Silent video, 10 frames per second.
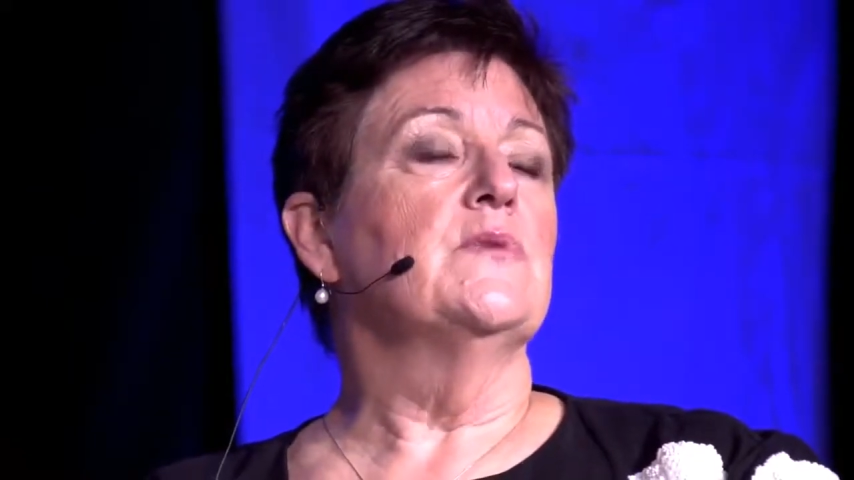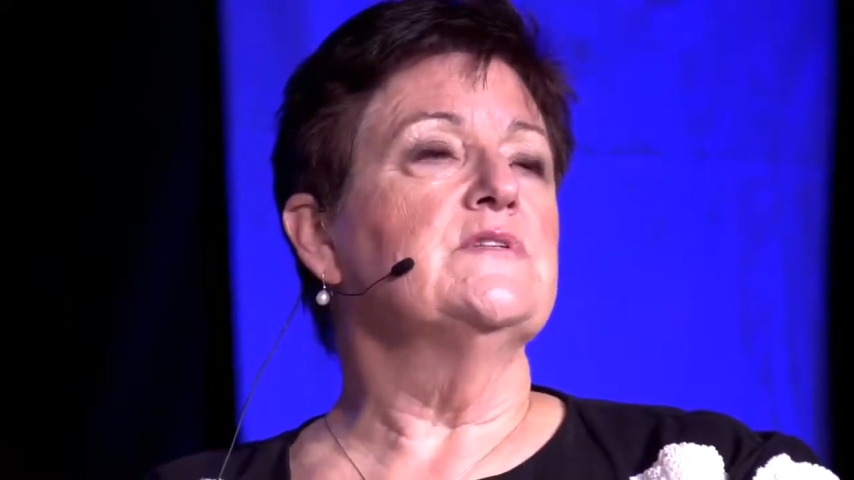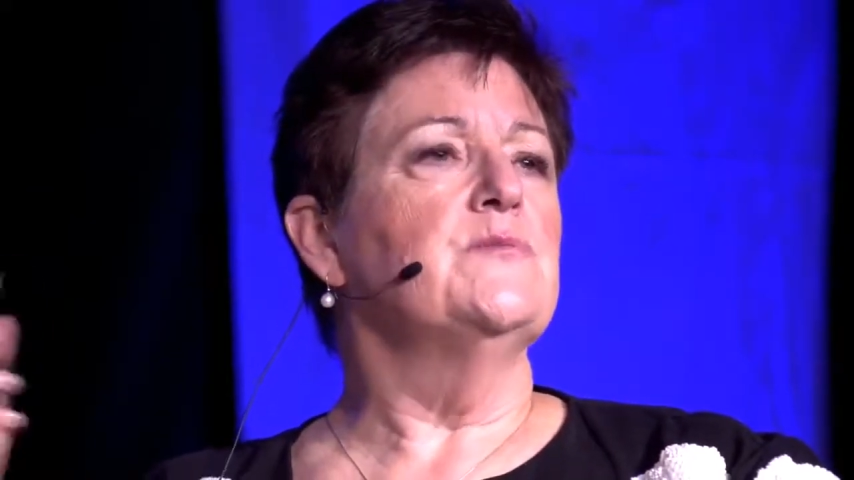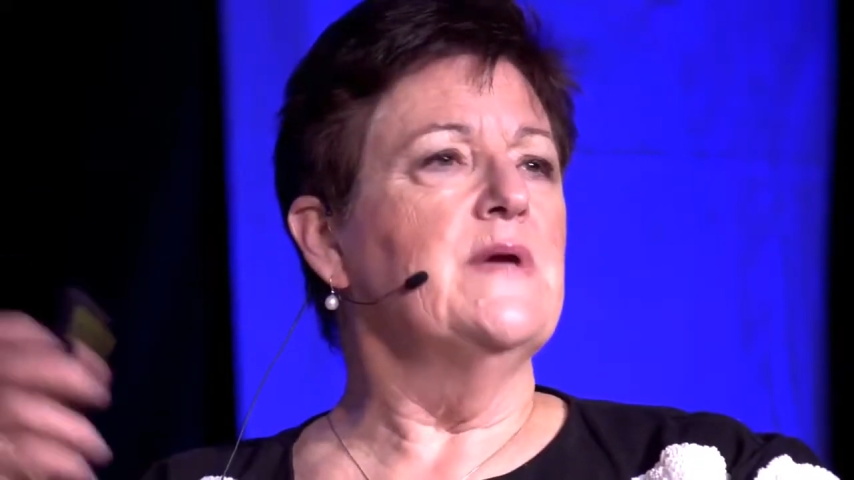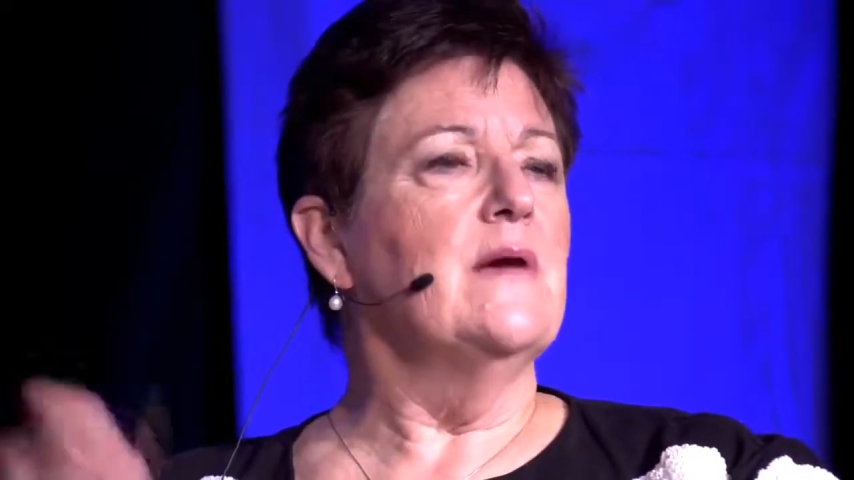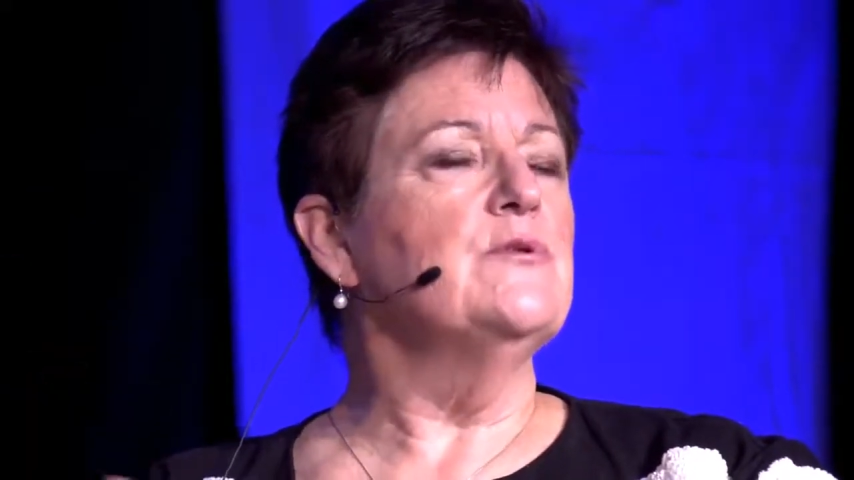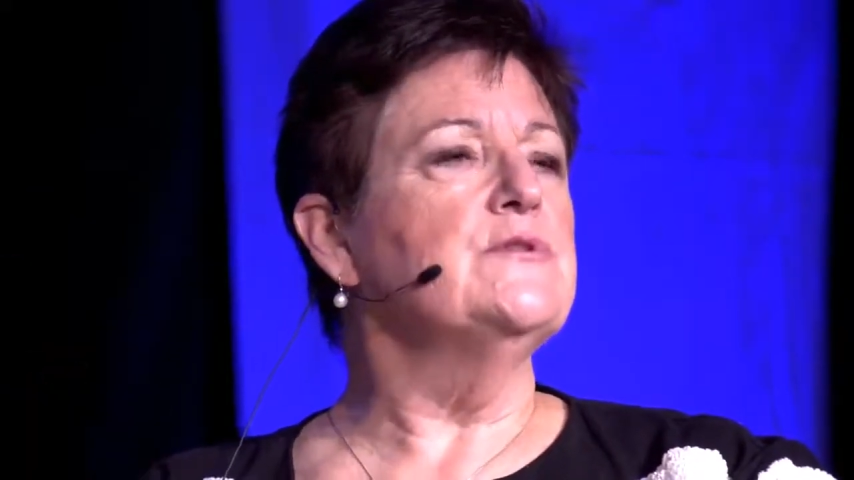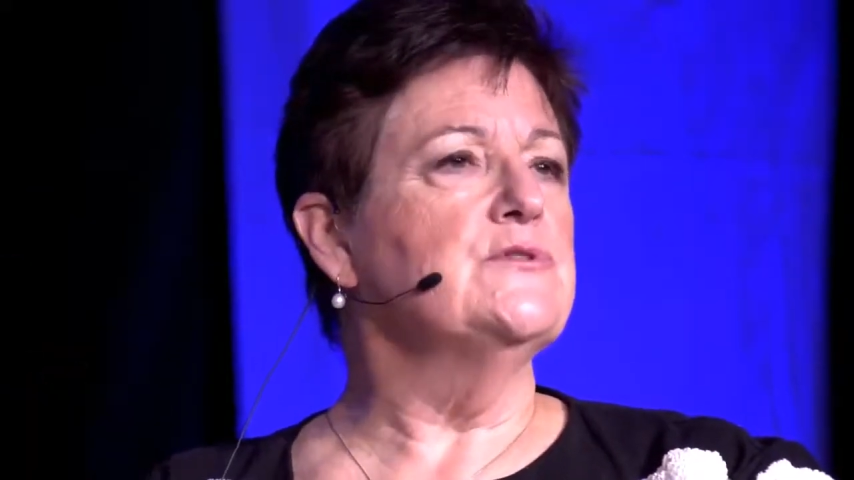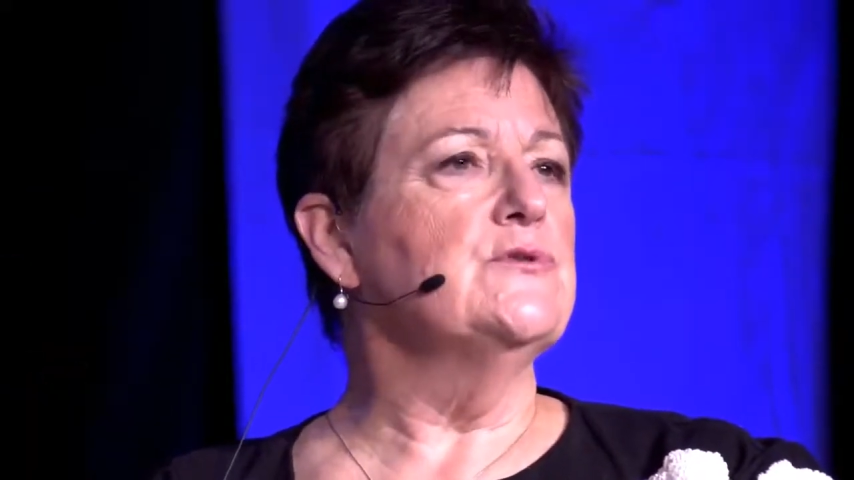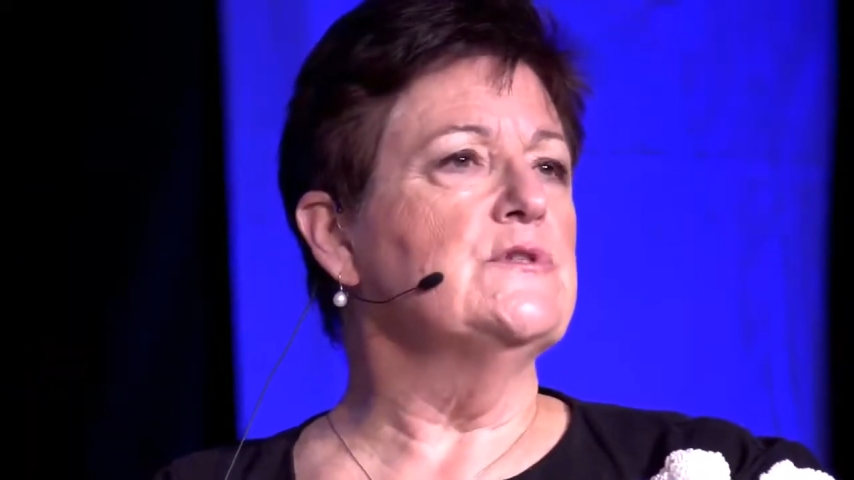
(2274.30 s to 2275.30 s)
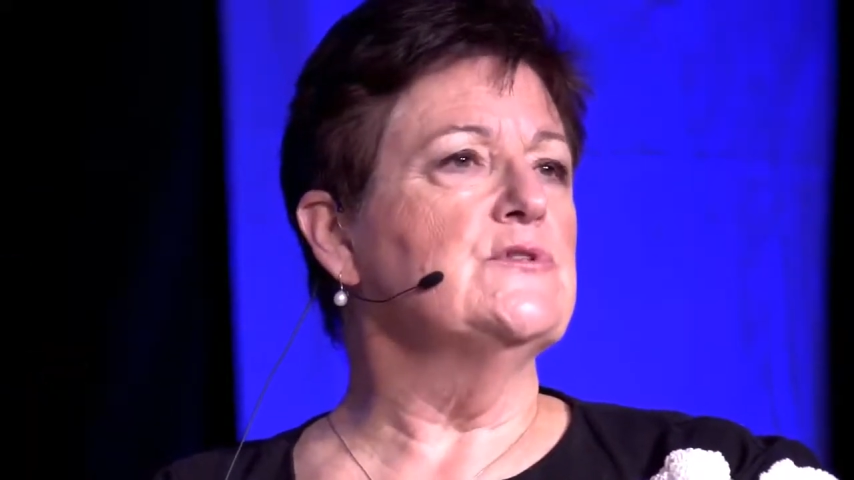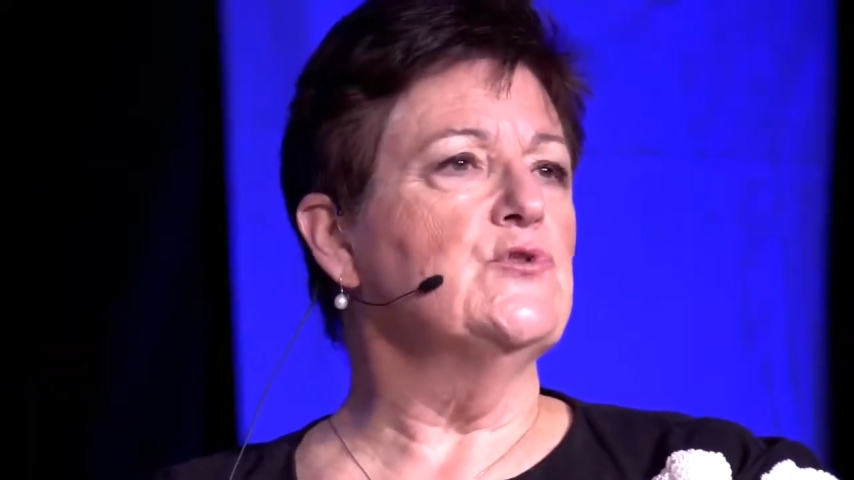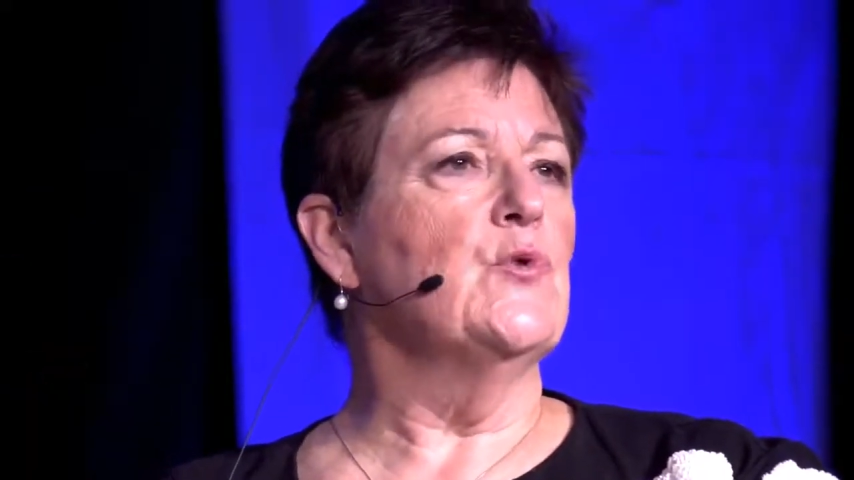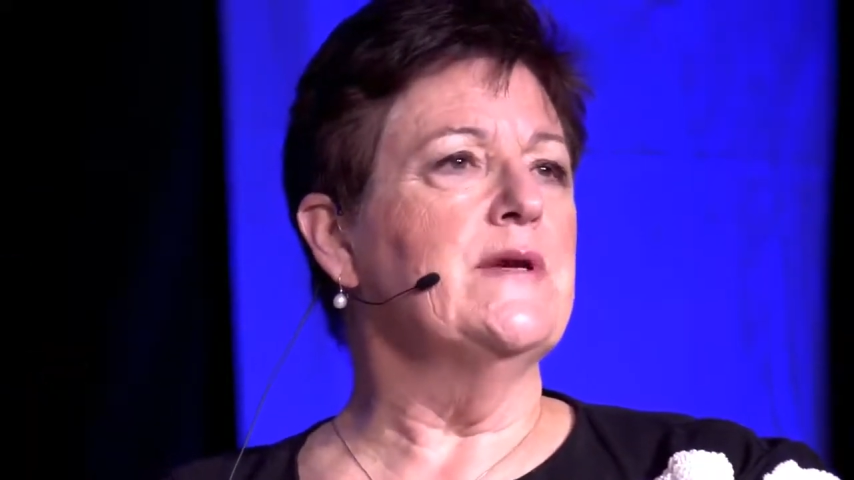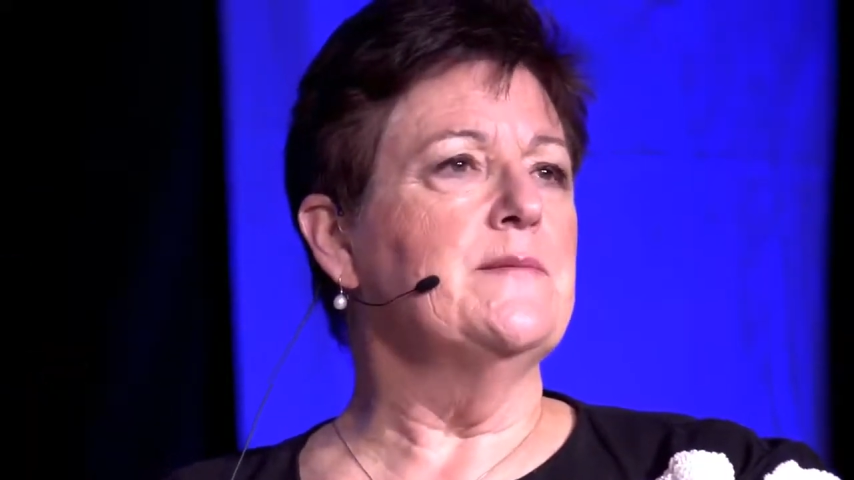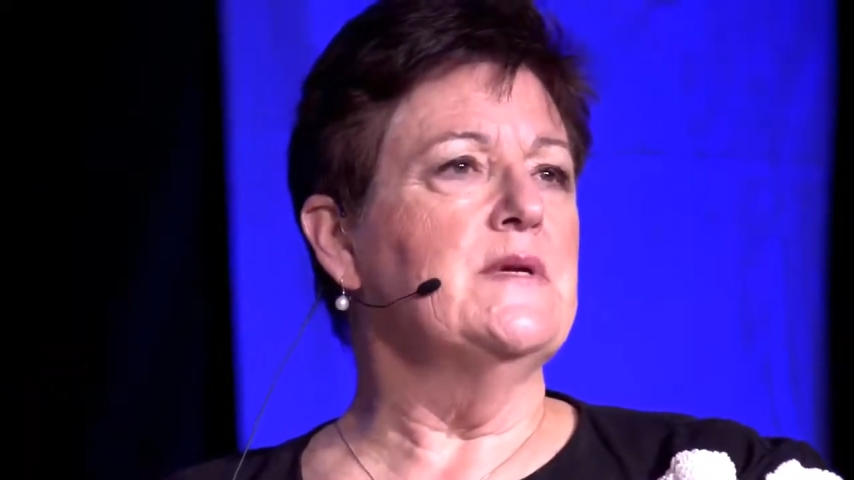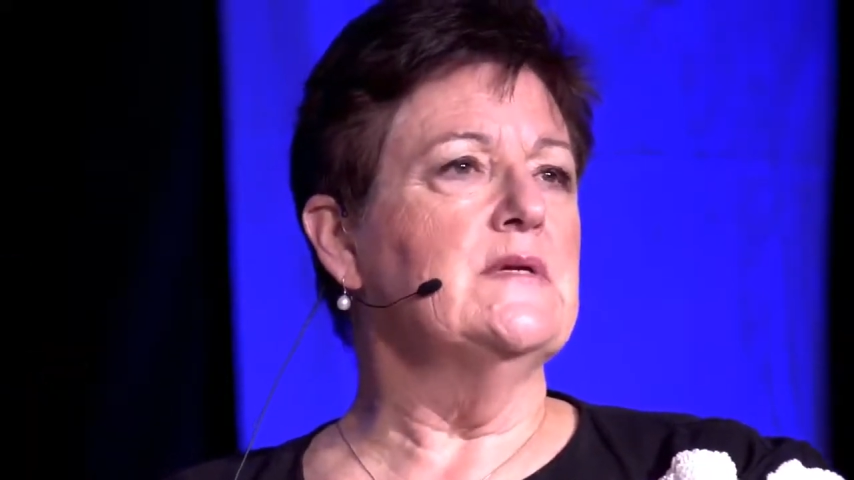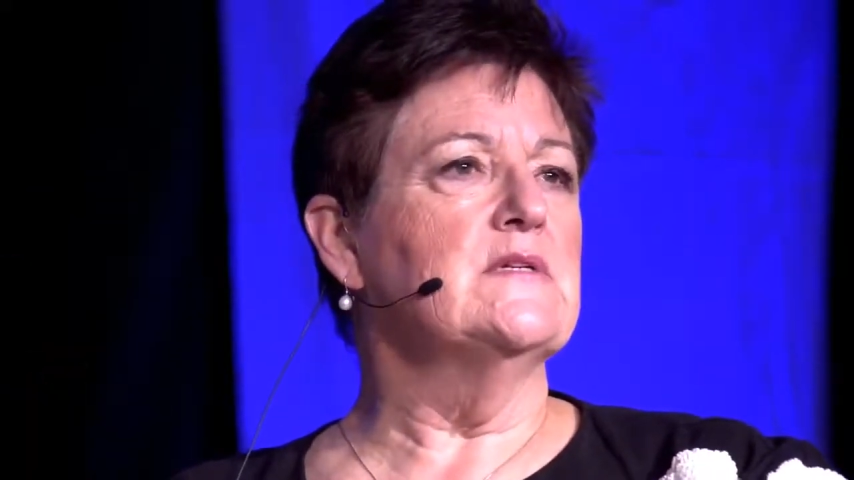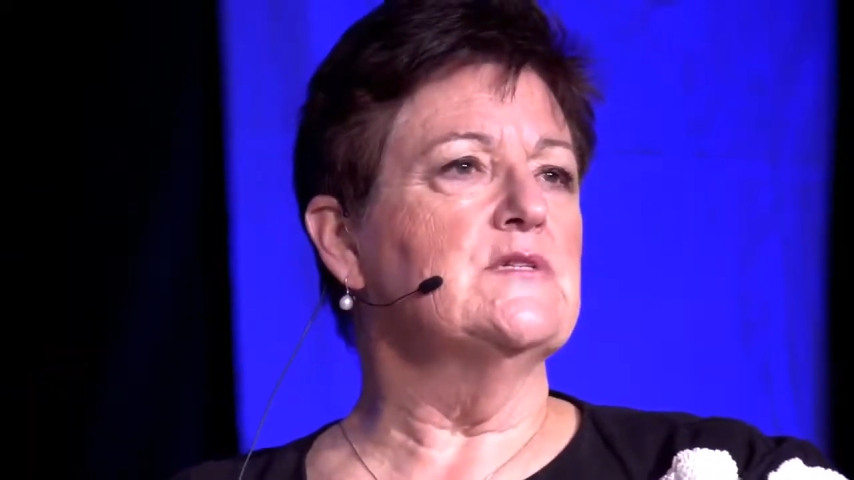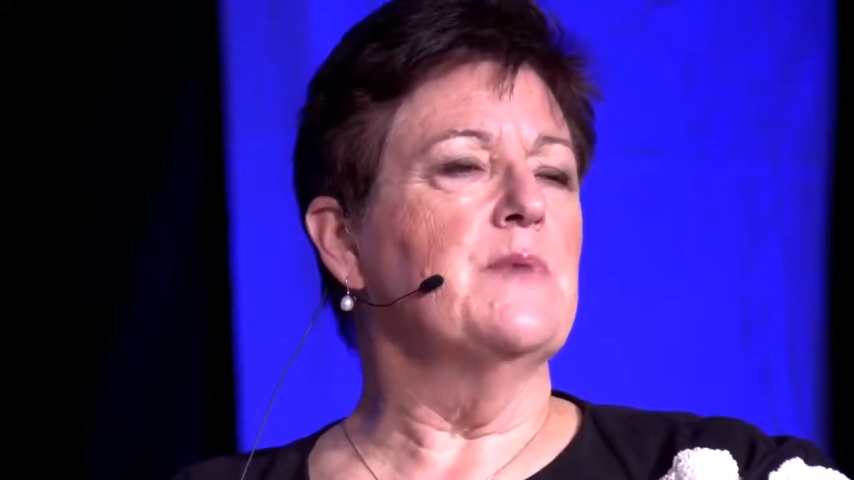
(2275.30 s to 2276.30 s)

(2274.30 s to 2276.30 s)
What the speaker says: but to be able to do it in 20 minutes